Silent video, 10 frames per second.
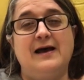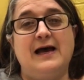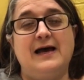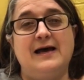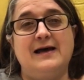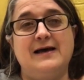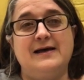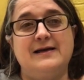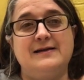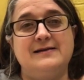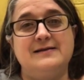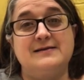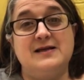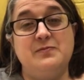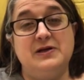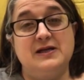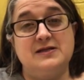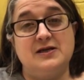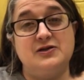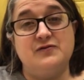and keeping in
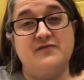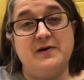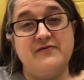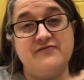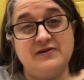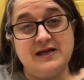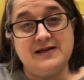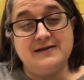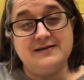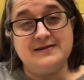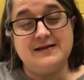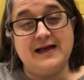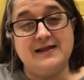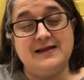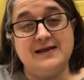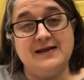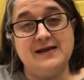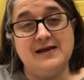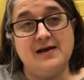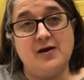touch with my friends and
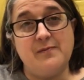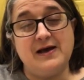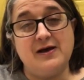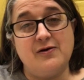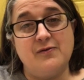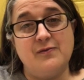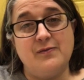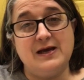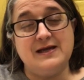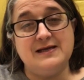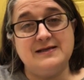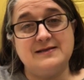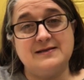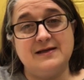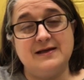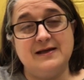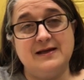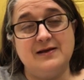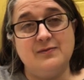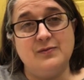thinking about ways
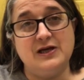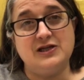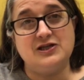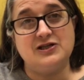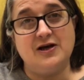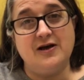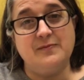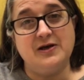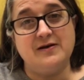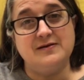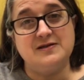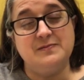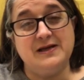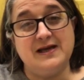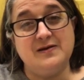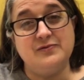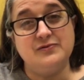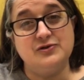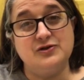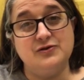in which I'm going to be
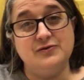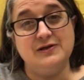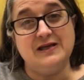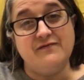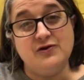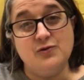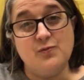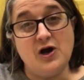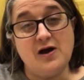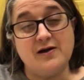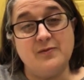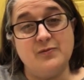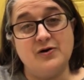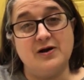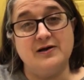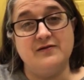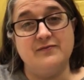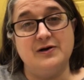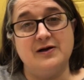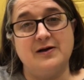able to give you work and what kind
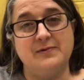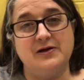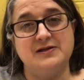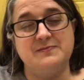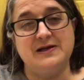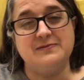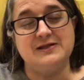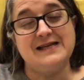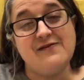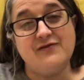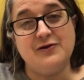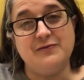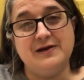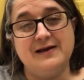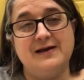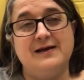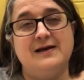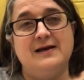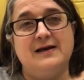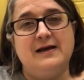of work I'm going to be able to give you.
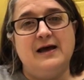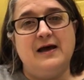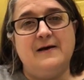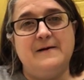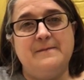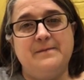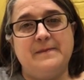I